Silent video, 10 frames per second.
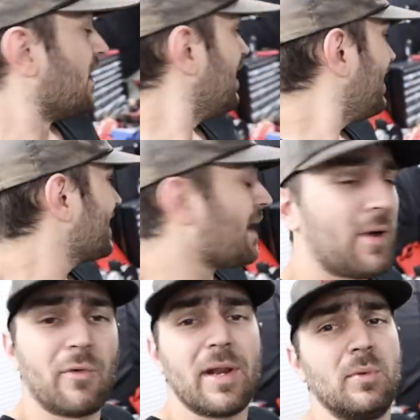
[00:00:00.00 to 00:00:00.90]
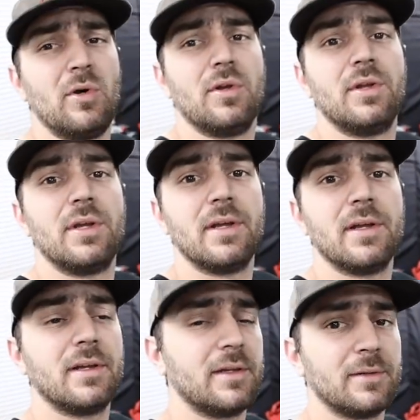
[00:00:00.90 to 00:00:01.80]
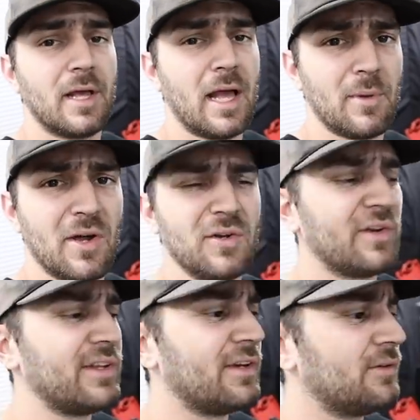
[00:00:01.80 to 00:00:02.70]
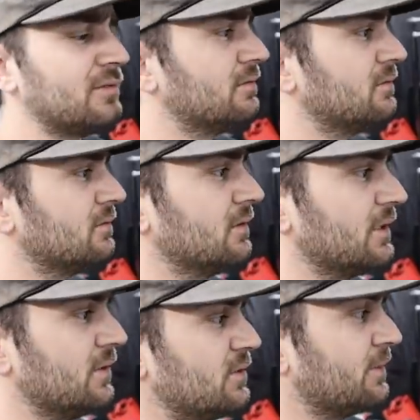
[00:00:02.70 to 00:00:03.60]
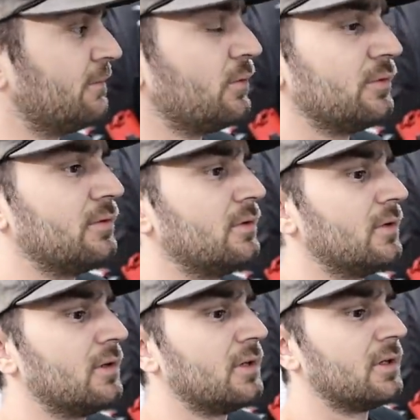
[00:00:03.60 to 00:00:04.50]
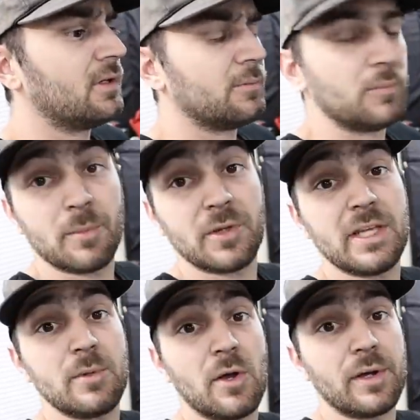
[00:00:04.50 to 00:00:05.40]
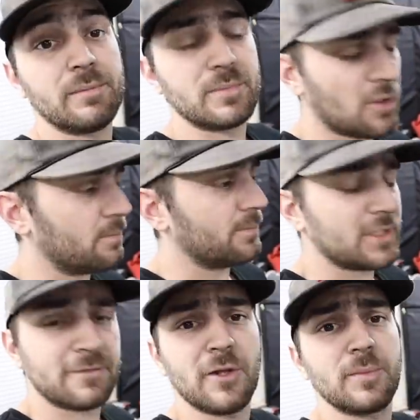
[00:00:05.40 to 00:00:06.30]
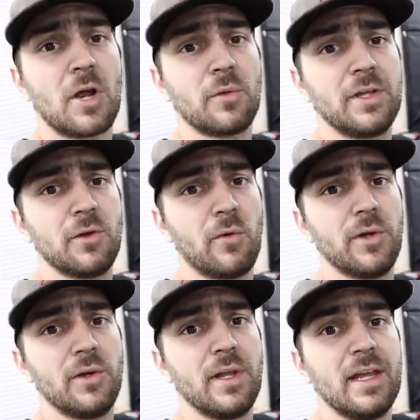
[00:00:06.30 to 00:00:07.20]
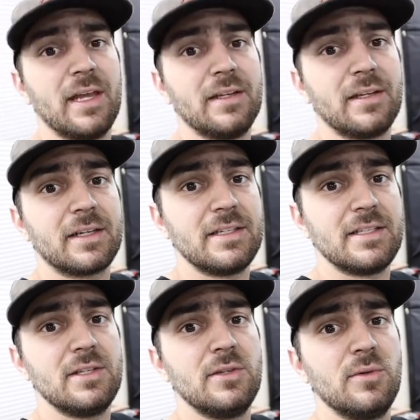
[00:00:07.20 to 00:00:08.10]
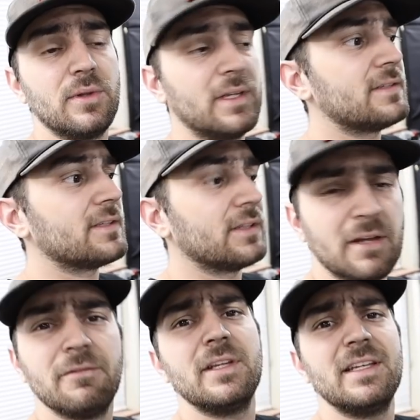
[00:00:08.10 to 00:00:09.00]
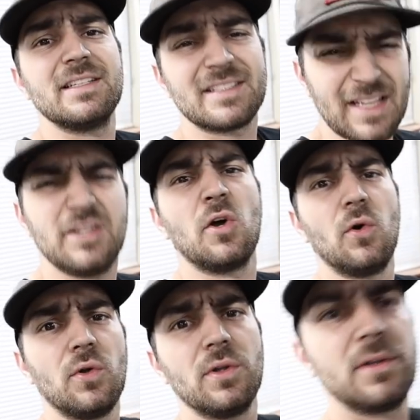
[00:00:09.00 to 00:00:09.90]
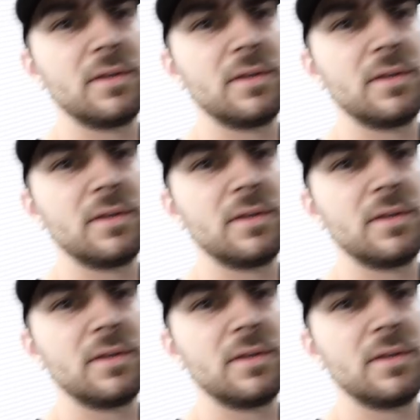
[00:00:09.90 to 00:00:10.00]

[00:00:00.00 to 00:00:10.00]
uh, I got my Red Bull. I'm hungry though. I could use some food, but I'm gonna keep going. So, let's fill up the car with gear oil and uh, continue this lovely cycle.